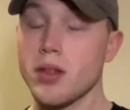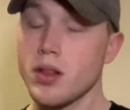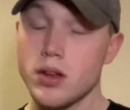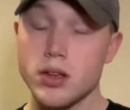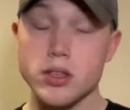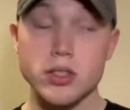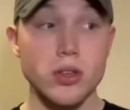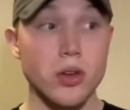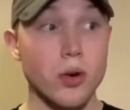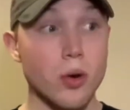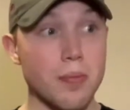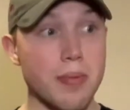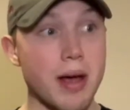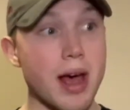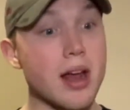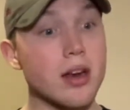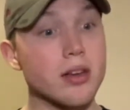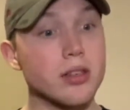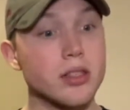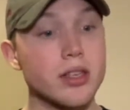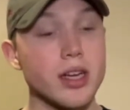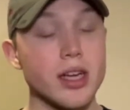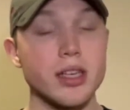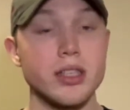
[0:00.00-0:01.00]
So in a battle
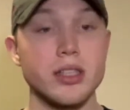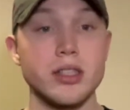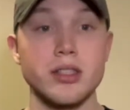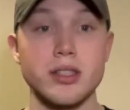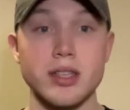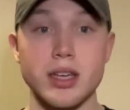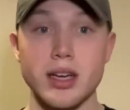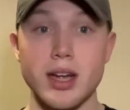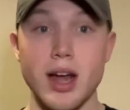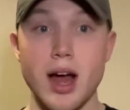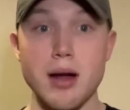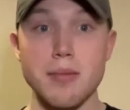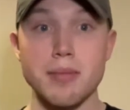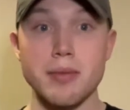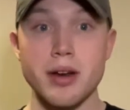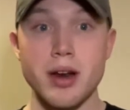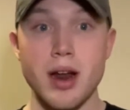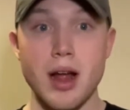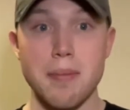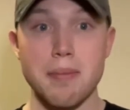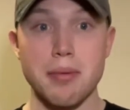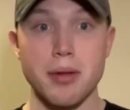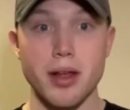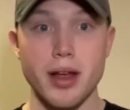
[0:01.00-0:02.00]
station that Goblin
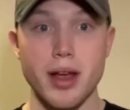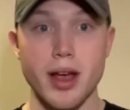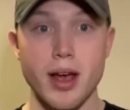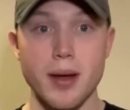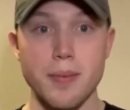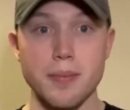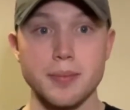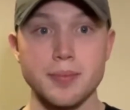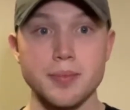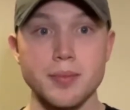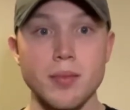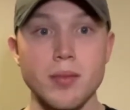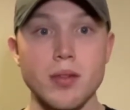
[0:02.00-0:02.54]
and I play at,